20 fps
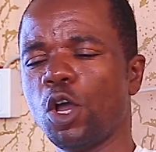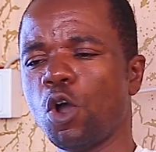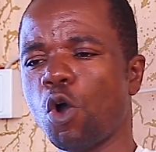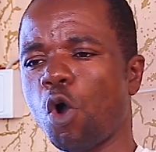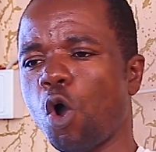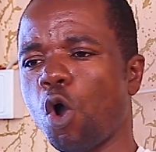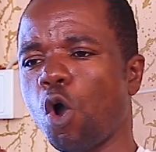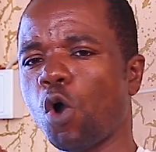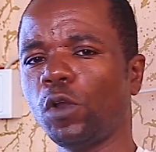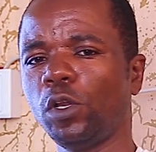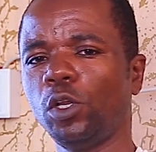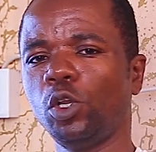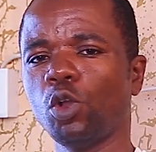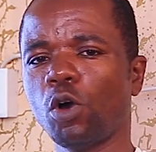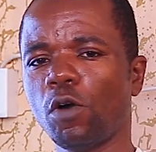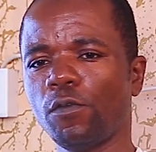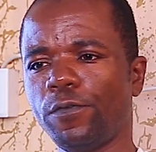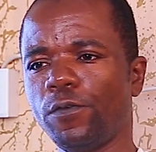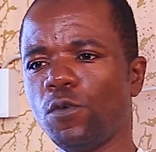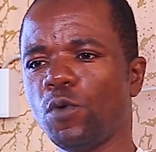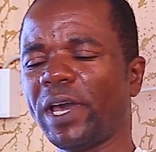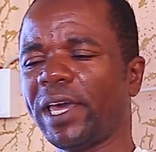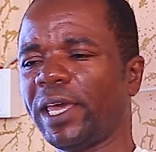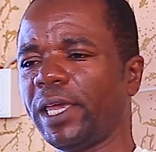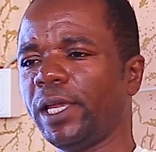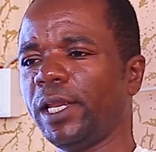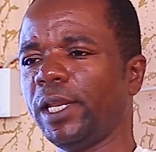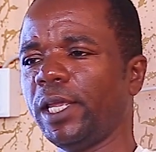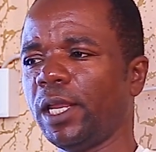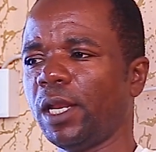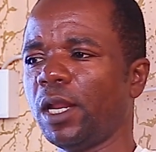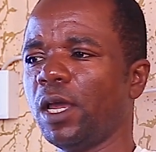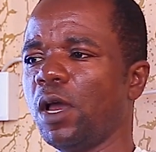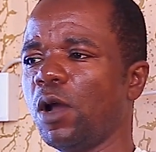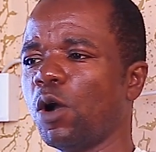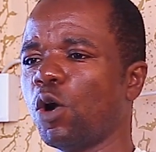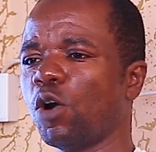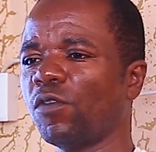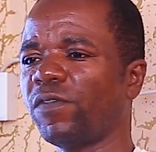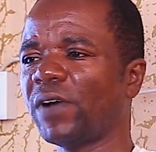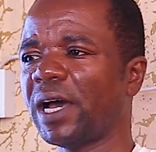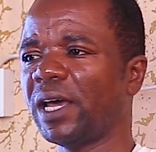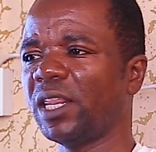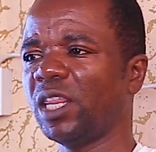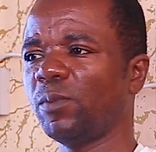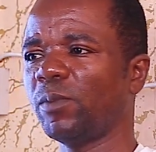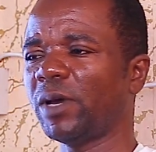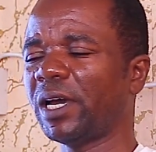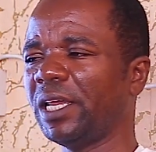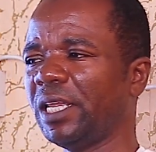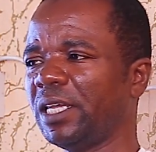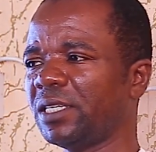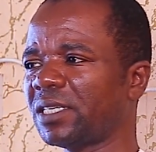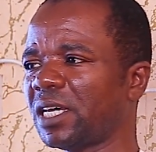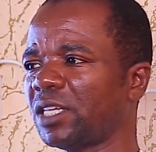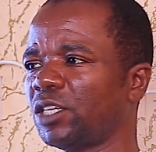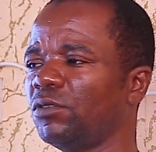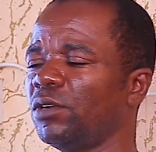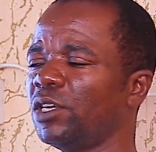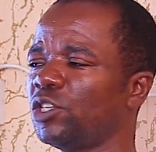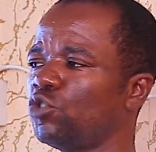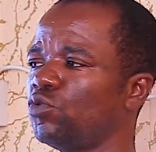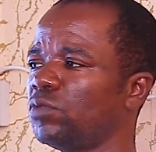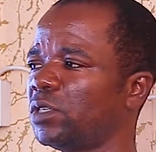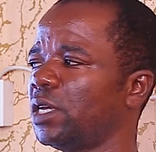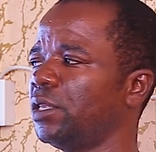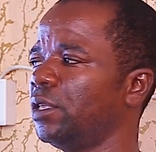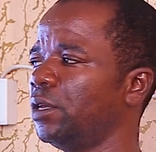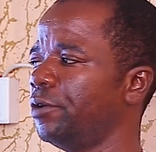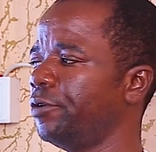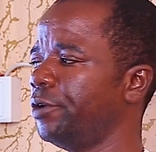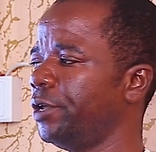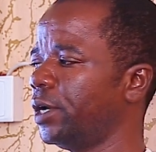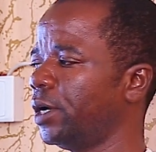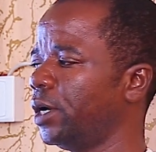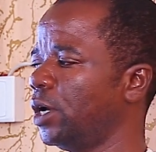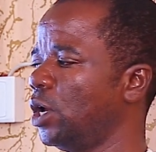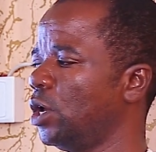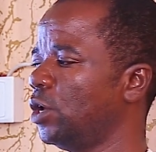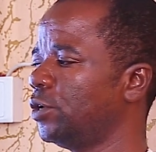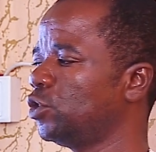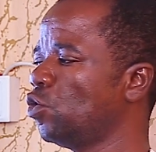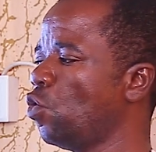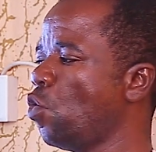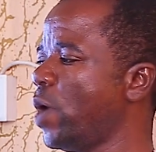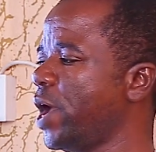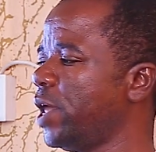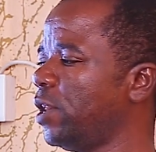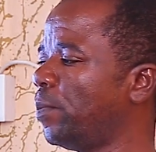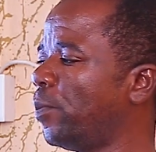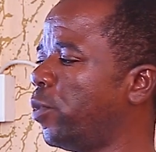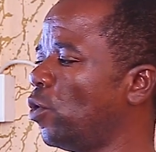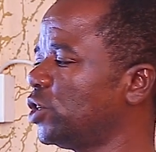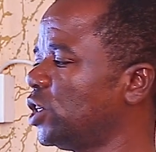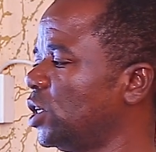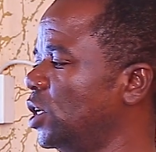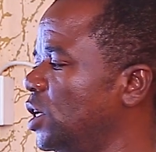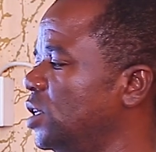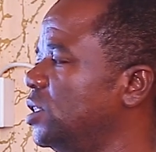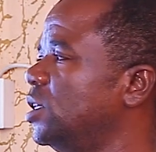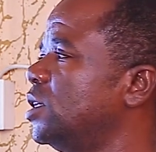or unlawful killing of animals in certain restricted area. So when poaching is